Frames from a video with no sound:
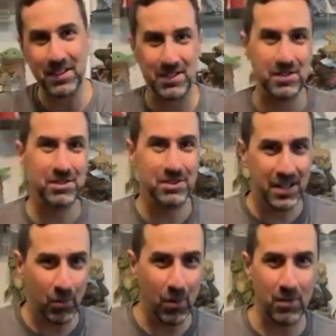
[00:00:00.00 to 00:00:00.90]
let's do,
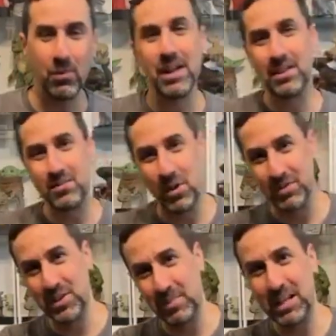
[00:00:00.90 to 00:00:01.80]
one of wayless, one
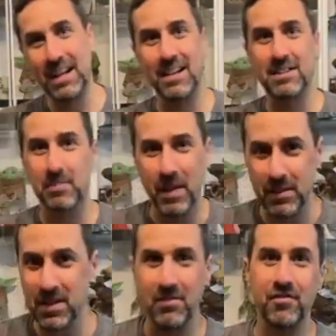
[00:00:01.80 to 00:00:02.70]
of somebody else,
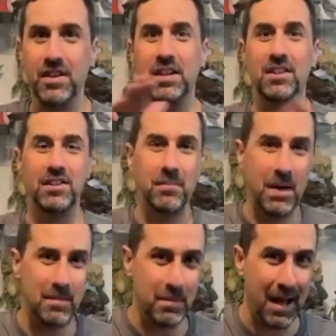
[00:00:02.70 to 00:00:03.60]
maybe then Phil, then
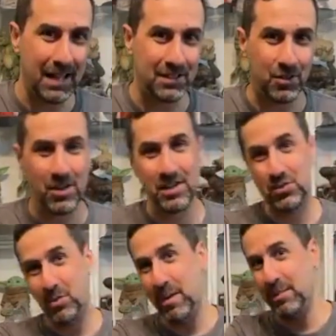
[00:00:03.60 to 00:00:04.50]
maybe back to
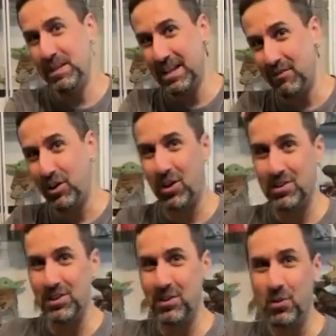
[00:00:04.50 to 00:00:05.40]
Chris, or maybe Dave
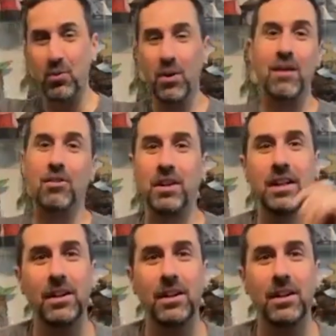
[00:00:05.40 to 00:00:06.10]
Carson, or whoever,